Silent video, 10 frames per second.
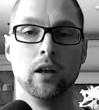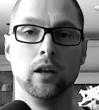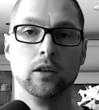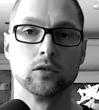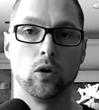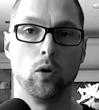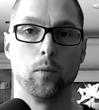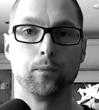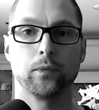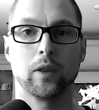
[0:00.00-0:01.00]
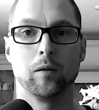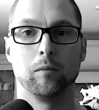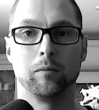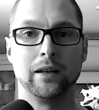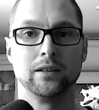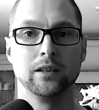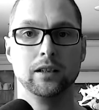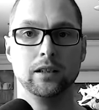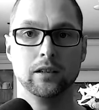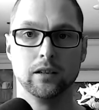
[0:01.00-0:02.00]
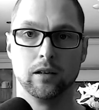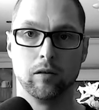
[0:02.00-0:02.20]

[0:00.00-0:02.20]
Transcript: So basically,